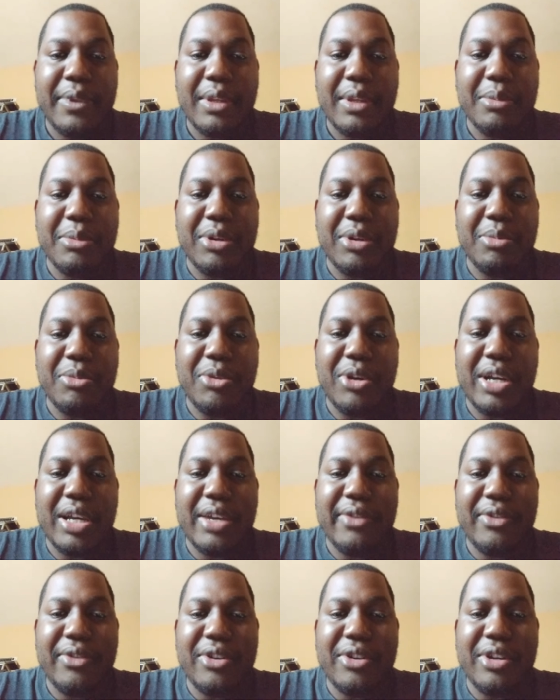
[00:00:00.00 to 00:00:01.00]
But boy,
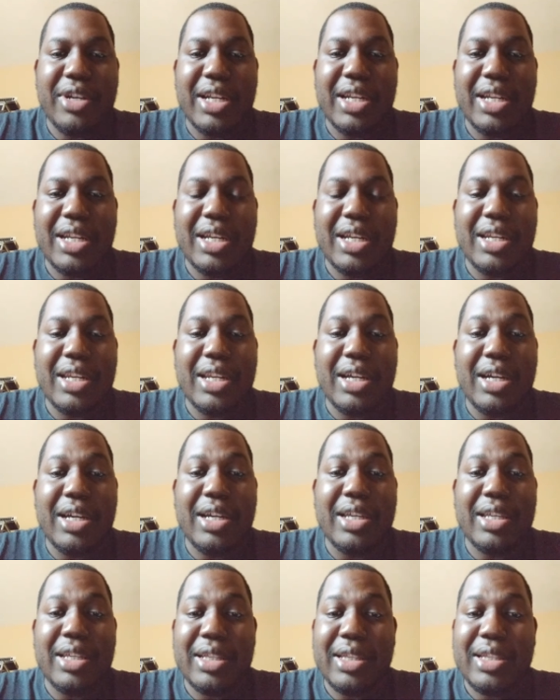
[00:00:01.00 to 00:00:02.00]
if you learn
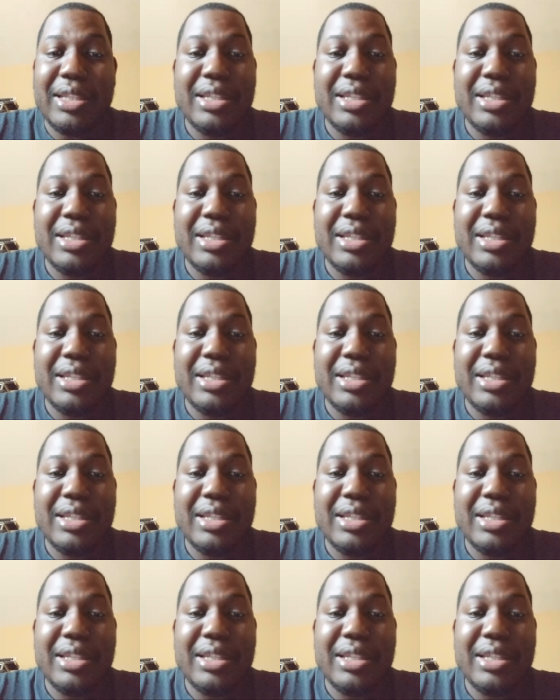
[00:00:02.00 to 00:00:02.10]
another it